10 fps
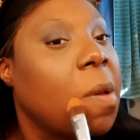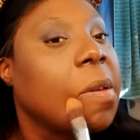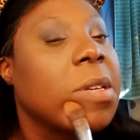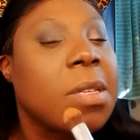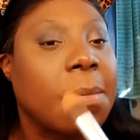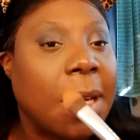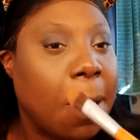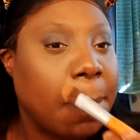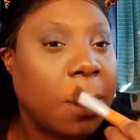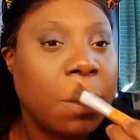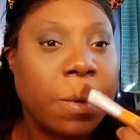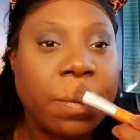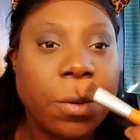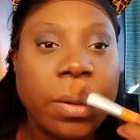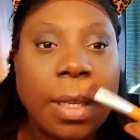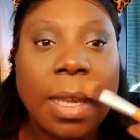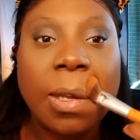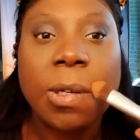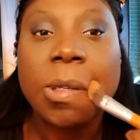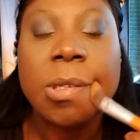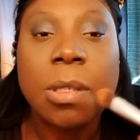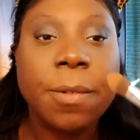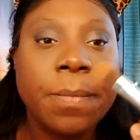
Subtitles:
Just something I've been doing for years.